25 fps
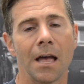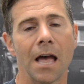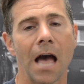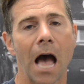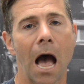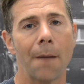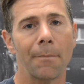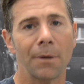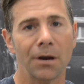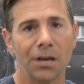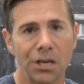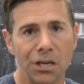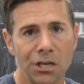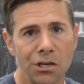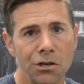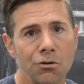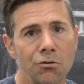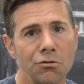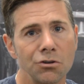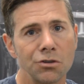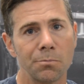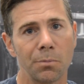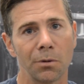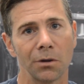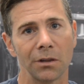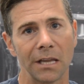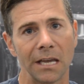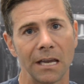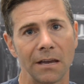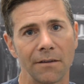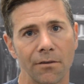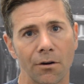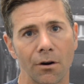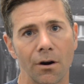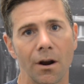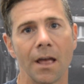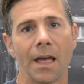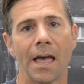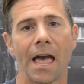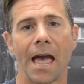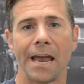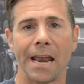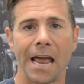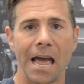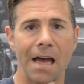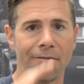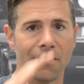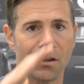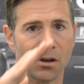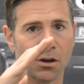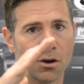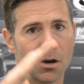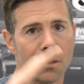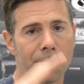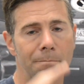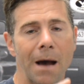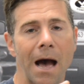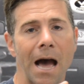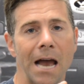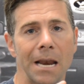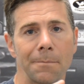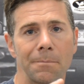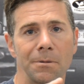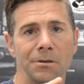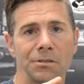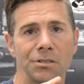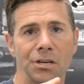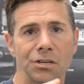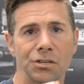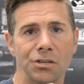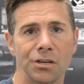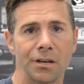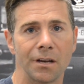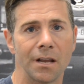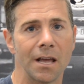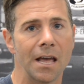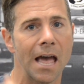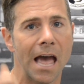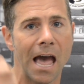I'm a huge believer in having good body position,